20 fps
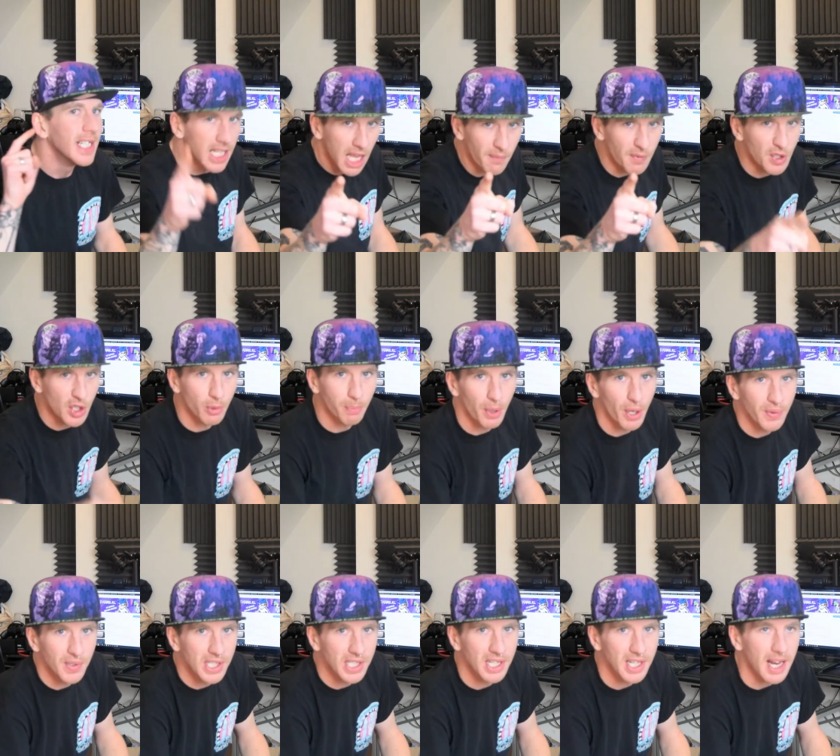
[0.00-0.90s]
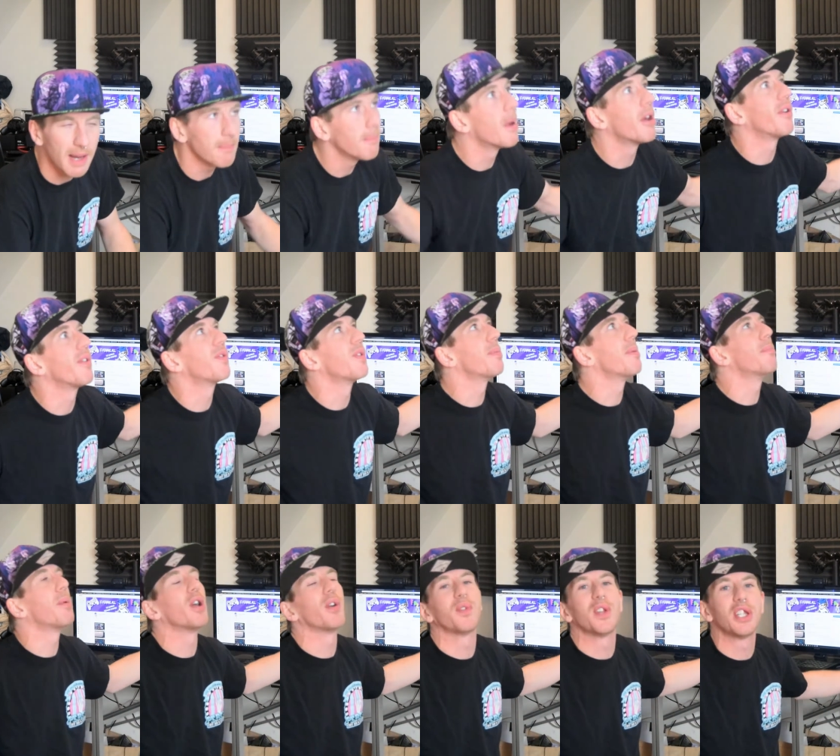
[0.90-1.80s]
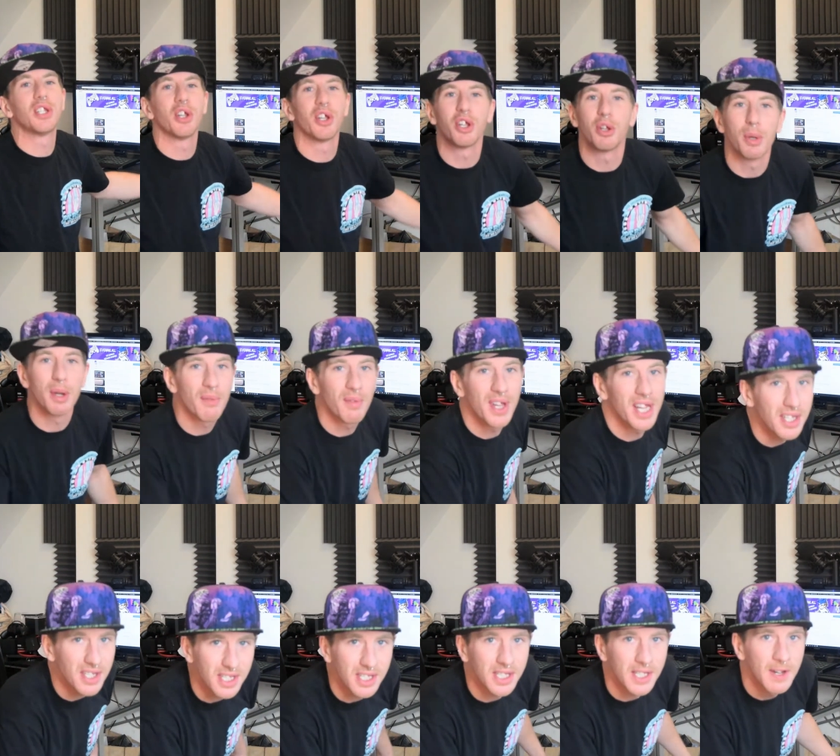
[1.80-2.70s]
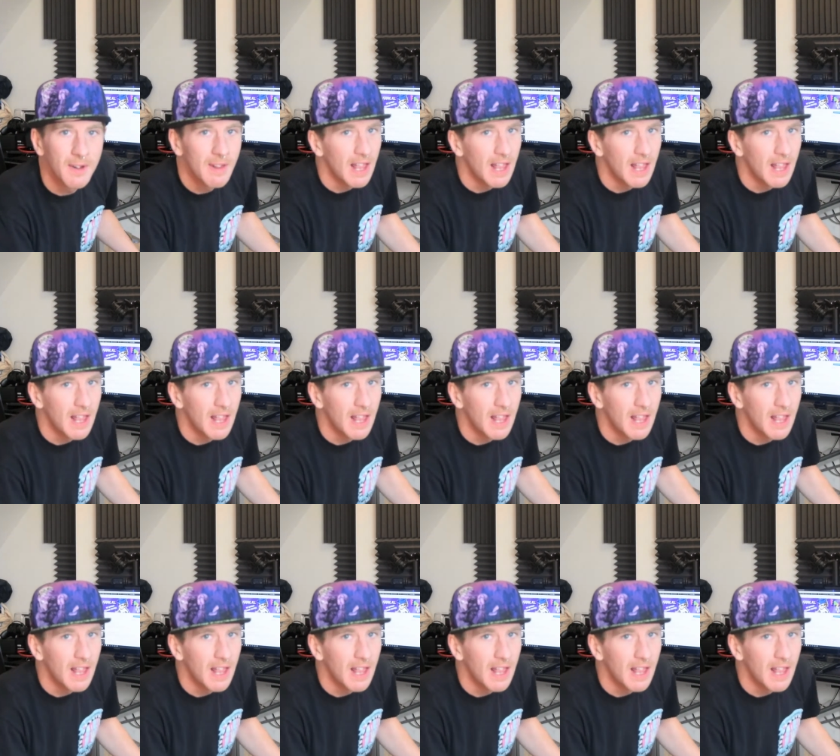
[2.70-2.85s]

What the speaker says: If it's your birthday today, merry flipping birthday to you, and if it isn't,